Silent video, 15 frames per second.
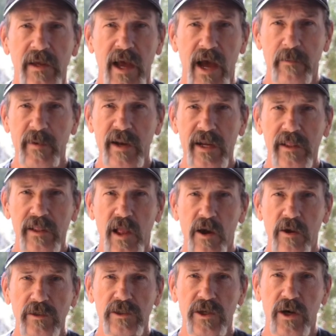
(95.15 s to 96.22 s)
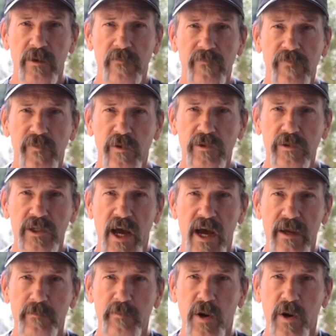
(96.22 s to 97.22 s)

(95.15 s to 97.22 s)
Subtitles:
How many long-term, full-time,